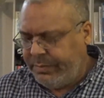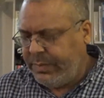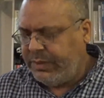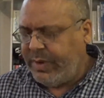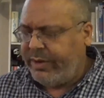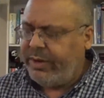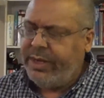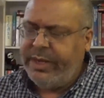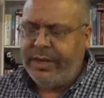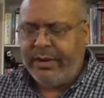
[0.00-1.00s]
This record
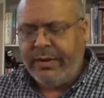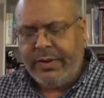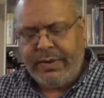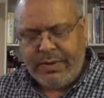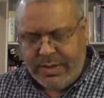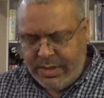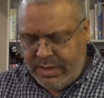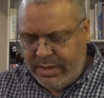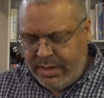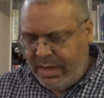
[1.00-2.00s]
here,
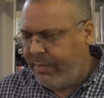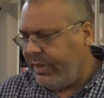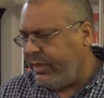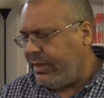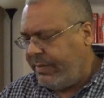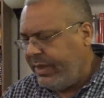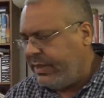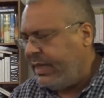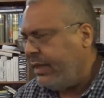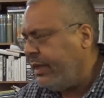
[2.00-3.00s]
I'm gonna get
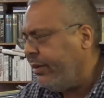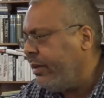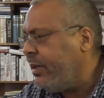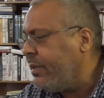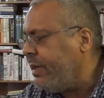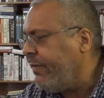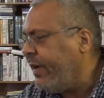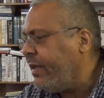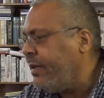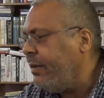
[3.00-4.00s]
to that later because I
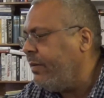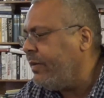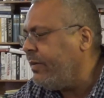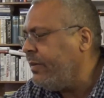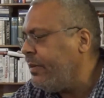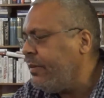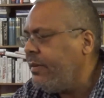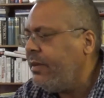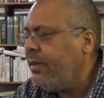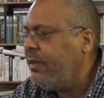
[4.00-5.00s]
forgot the name of it.
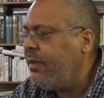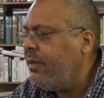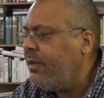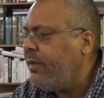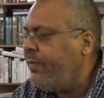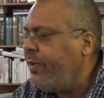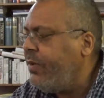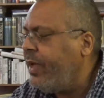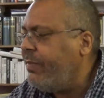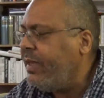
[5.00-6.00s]

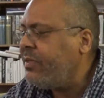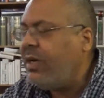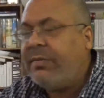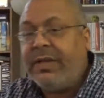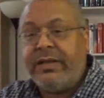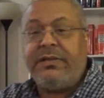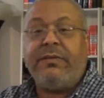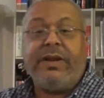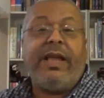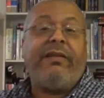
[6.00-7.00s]
Okay, but let's talk about
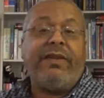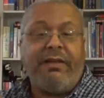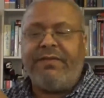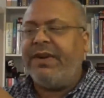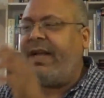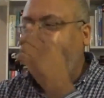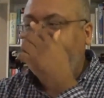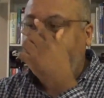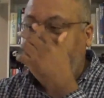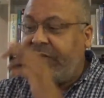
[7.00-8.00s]
someone I have not forgotten the
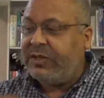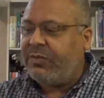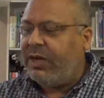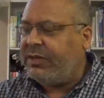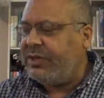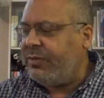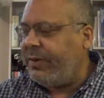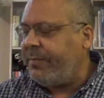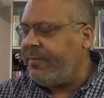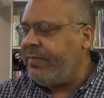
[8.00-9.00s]
name of. This is Rod
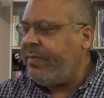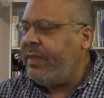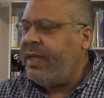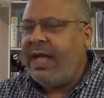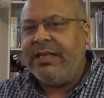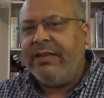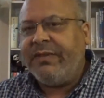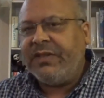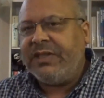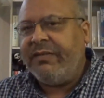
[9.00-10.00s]
Stewart. I love
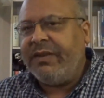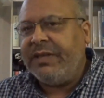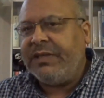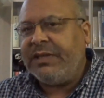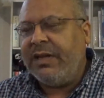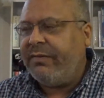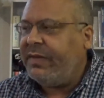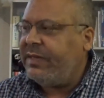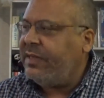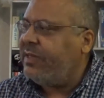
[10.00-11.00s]
his 70s stuff.
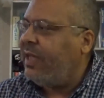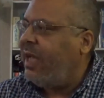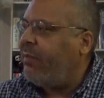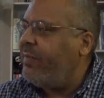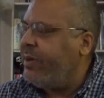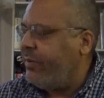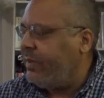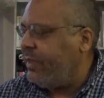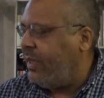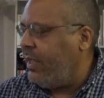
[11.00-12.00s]
This is album here
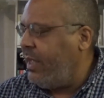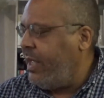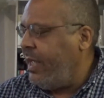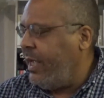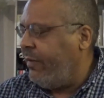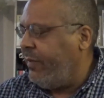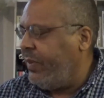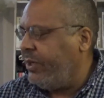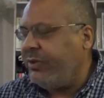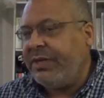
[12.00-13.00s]
is Every
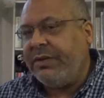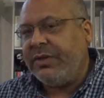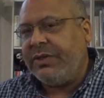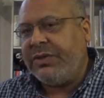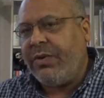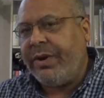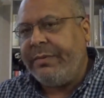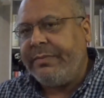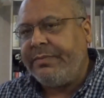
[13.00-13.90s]
Picture Tells a Story.